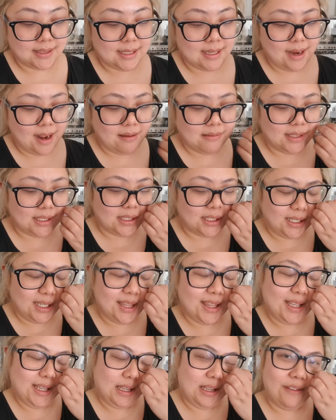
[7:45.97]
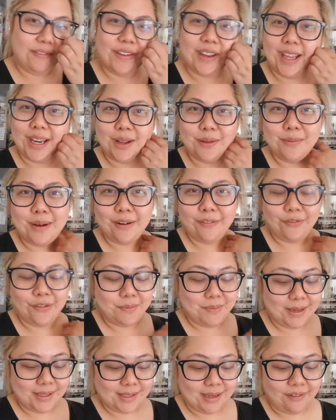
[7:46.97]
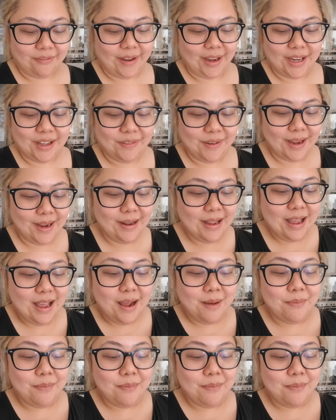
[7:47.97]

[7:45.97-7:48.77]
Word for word: and I was actually thinking of getting one for myself anyway.